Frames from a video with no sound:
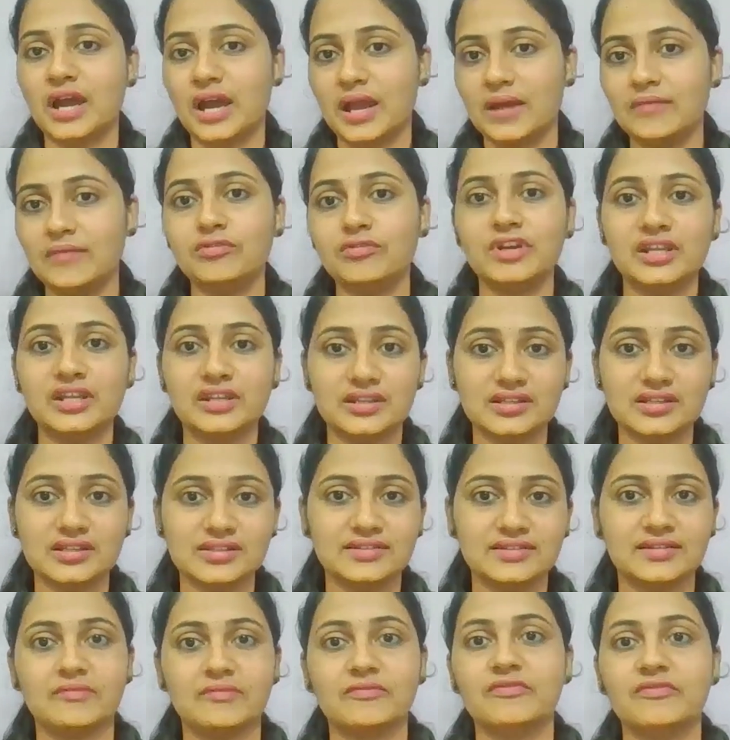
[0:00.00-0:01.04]
have to
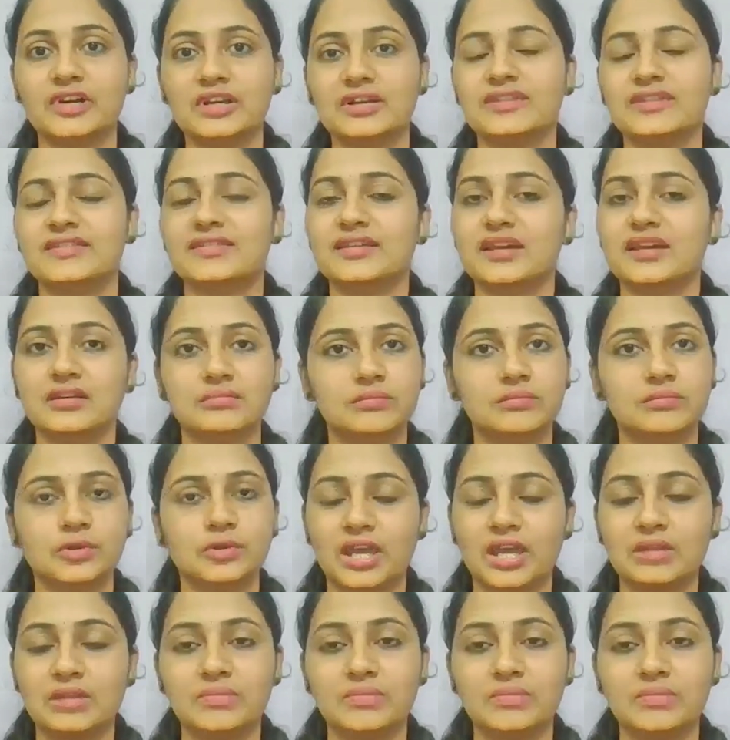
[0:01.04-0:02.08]
arrange some funds, and
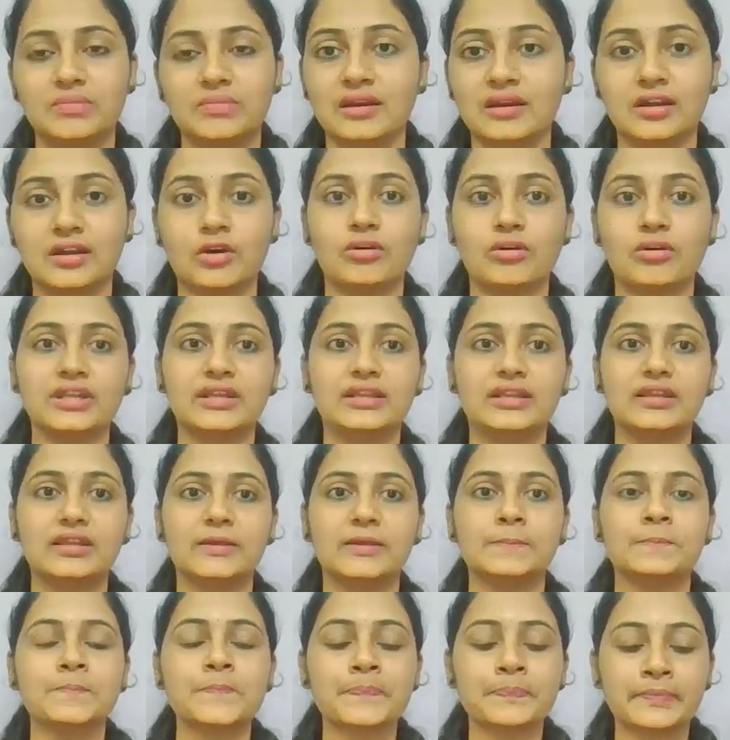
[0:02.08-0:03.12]
you can plan
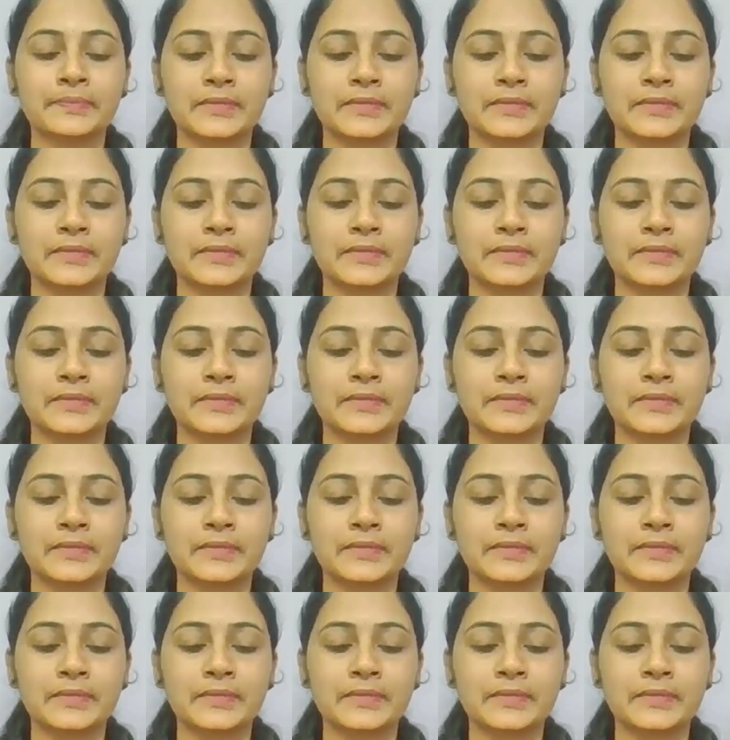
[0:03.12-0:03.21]
accordingly.